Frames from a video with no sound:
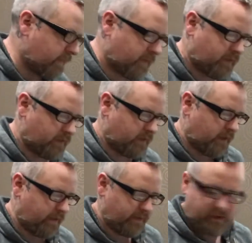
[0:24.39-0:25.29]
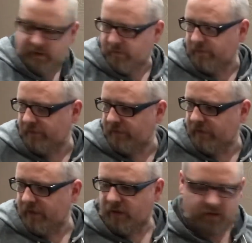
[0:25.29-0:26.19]
so obviously,
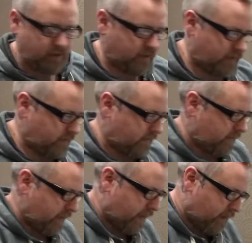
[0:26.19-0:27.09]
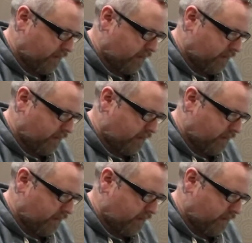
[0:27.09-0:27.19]
the tank.